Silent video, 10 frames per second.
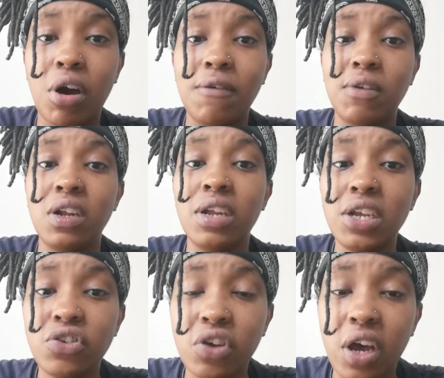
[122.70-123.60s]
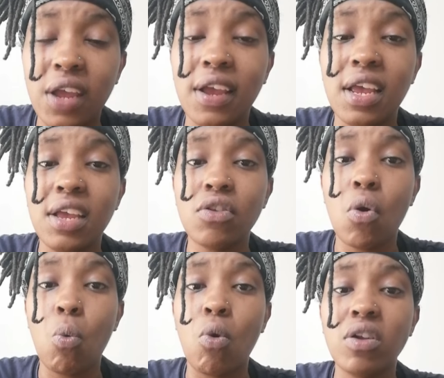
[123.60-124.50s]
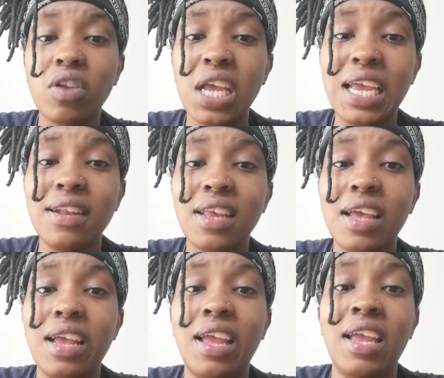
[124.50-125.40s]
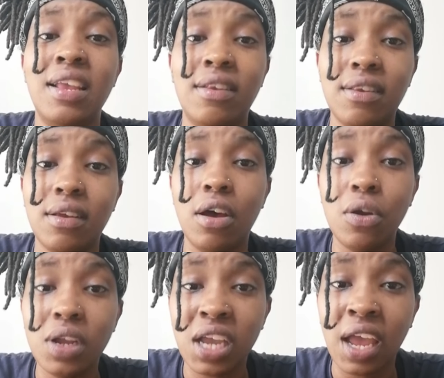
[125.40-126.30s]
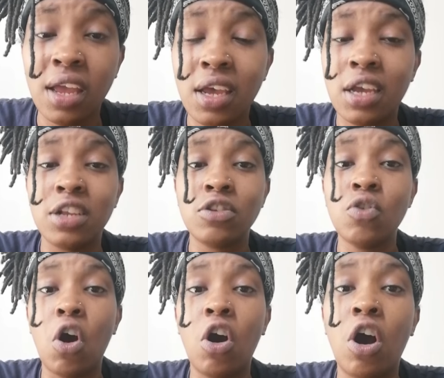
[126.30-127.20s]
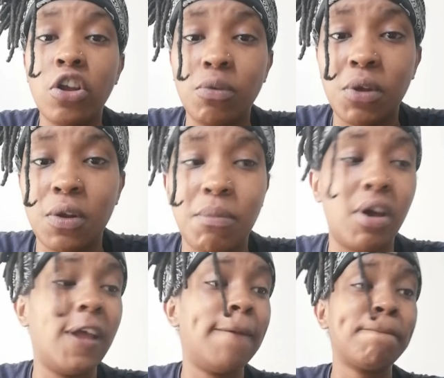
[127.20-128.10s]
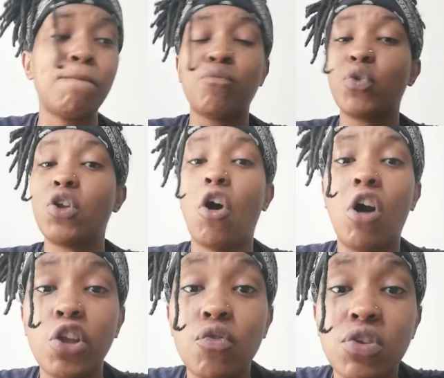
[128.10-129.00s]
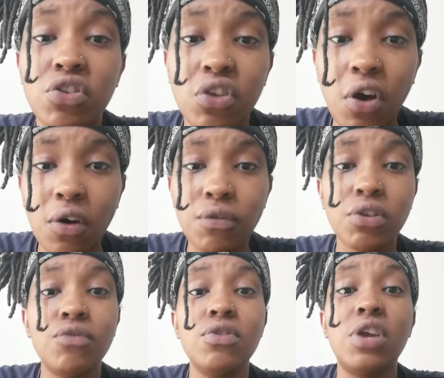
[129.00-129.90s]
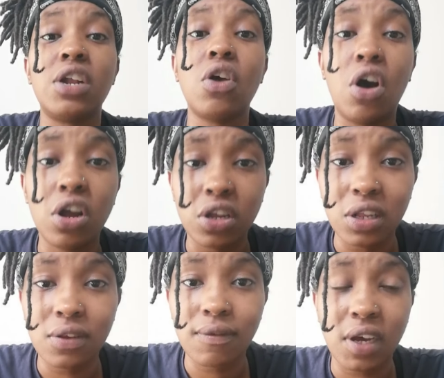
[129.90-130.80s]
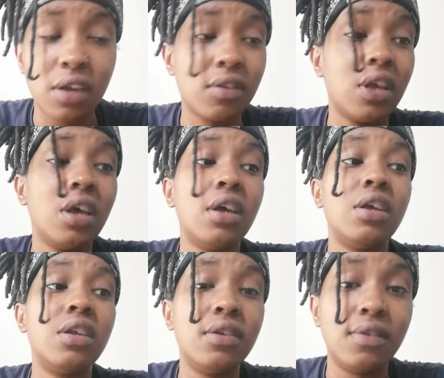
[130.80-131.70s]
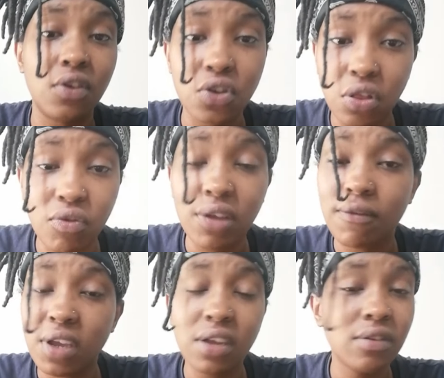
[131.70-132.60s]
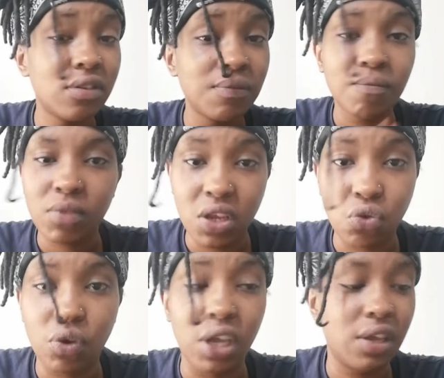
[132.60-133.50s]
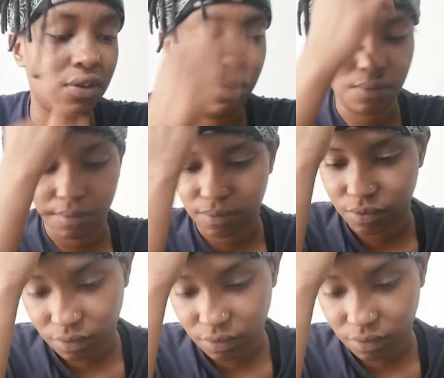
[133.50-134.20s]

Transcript: part of nature. It is what it is. It's okay, there's no argument about it. You're gonna argue with yourself, you try to argue these facts. Those three things is where it is.